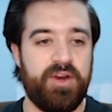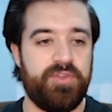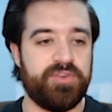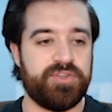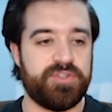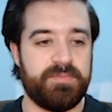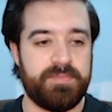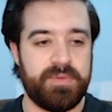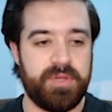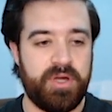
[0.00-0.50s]
There's
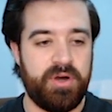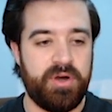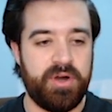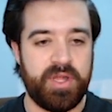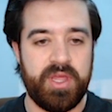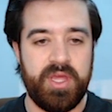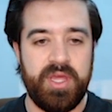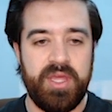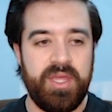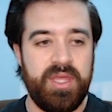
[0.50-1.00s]
a
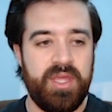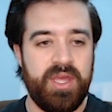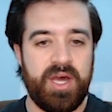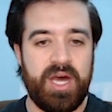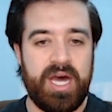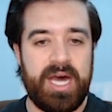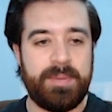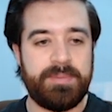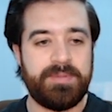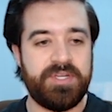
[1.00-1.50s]
blog
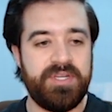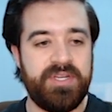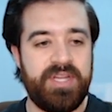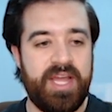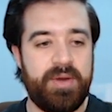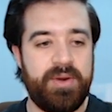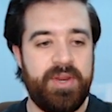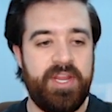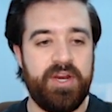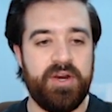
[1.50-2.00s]
option
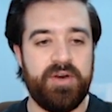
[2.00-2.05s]
down here